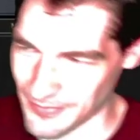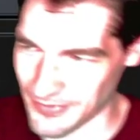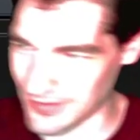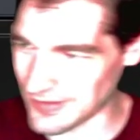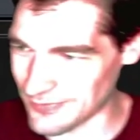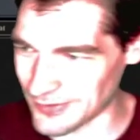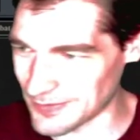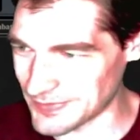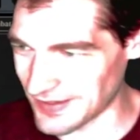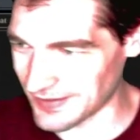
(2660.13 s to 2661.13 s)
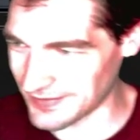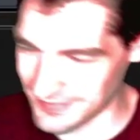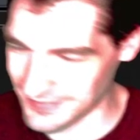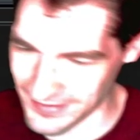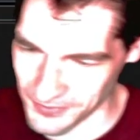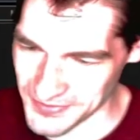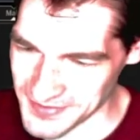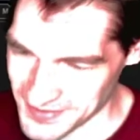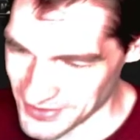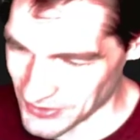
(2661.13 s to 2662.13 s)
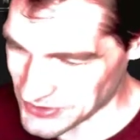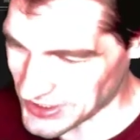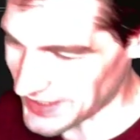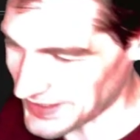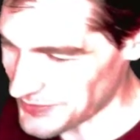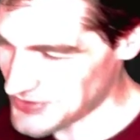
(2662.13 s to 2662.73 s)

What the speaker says: the level up deck. It wasn't so jank, it was